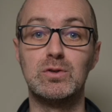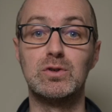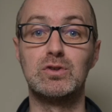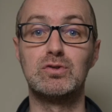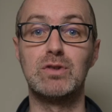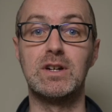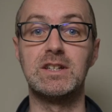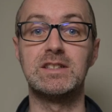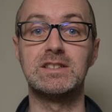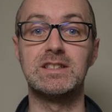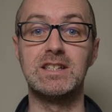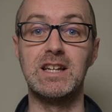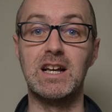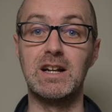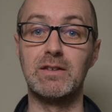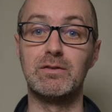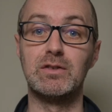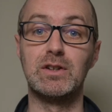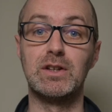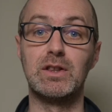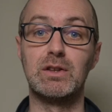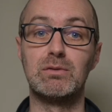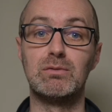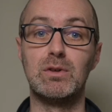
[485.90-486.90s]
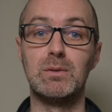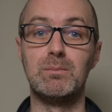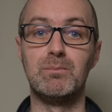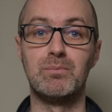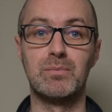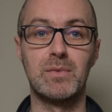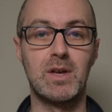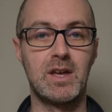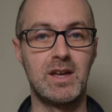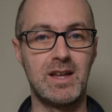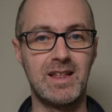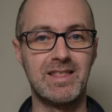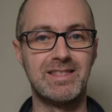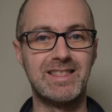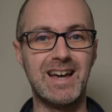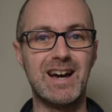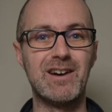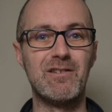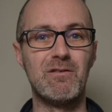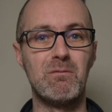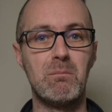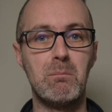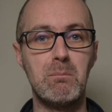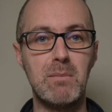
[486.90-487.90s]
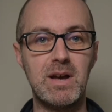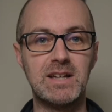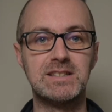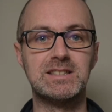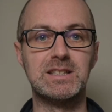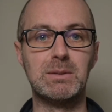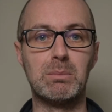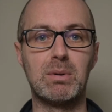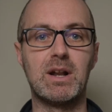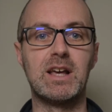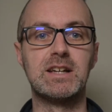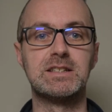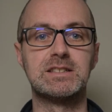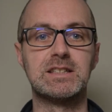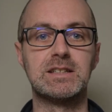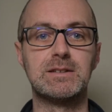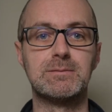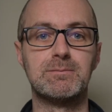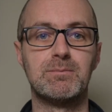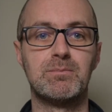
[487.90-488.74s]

address the elephant in the room. That of messy plating.